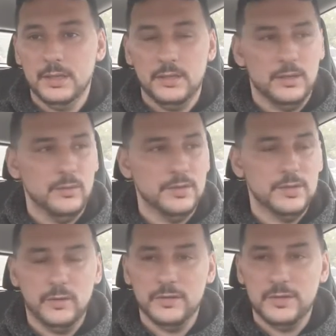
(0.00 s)
there
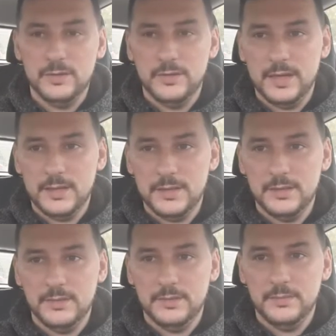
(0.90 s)
was over
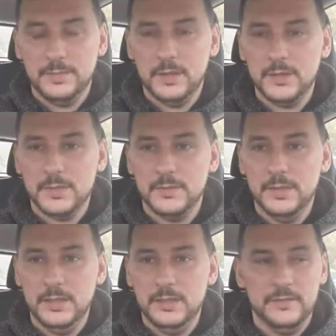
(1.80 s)
2,000 parts per
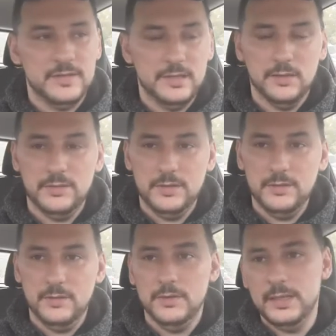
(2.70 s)
million of
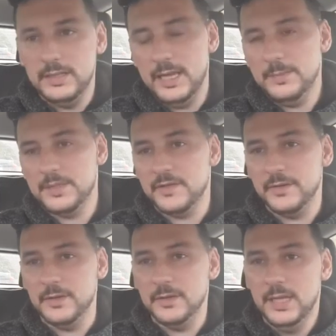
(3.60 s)
CO2 in the
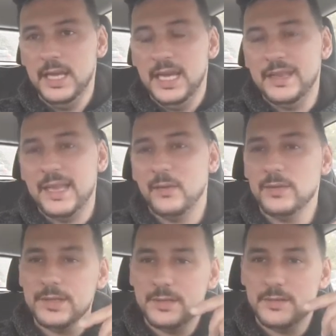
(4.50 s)
atmosphere. And that
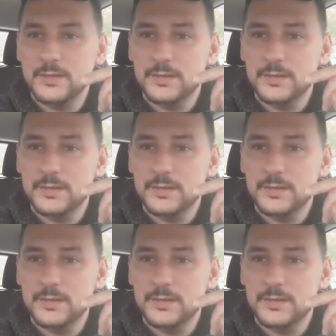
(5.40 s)
was